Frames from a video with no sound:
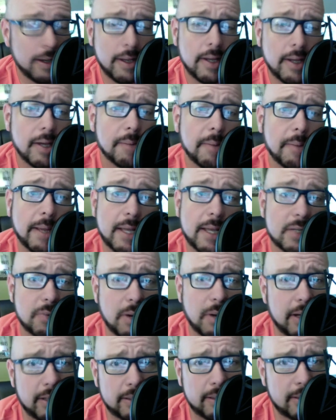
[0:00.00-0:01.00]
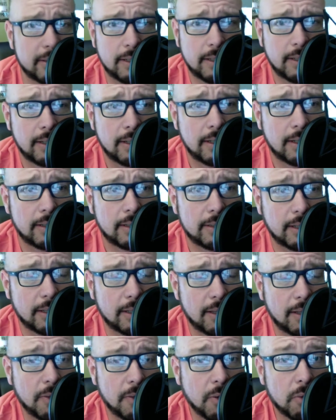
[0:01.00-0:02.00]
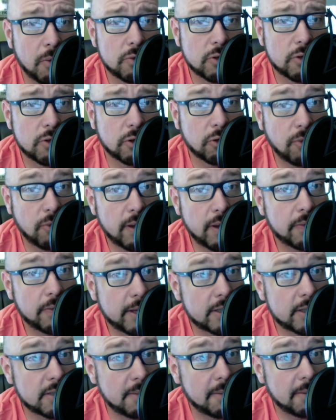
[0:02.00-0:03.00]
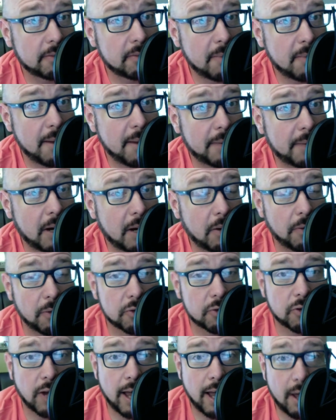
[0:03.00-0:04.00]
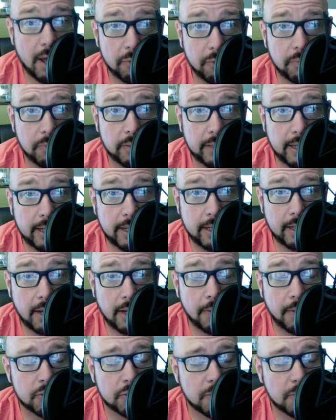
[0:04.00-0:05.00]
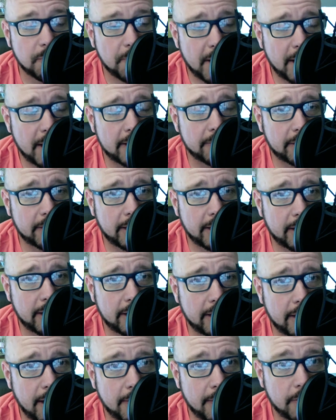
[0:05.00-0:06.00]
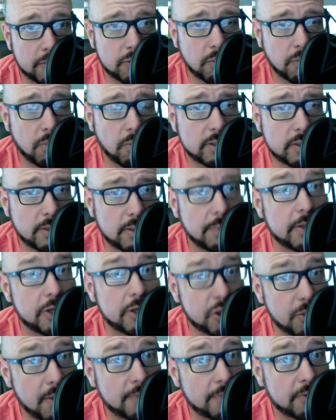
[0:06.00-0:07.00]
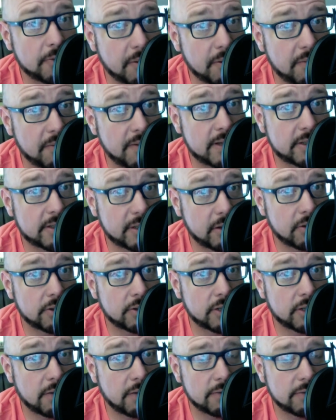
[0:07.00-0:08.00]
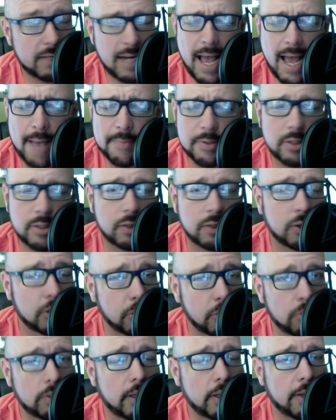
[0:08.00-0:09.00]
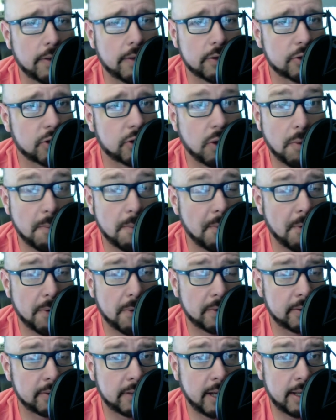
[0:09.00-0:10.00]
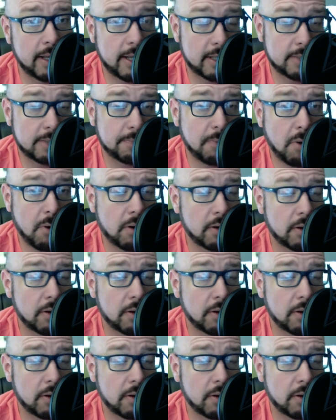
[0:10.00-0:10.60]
But guess what? Those are great things to be able to map it out, and those are health related, and those are body related, and those are ones that we do have to invest in ourselves. And absolutely, they're so important, and that's part of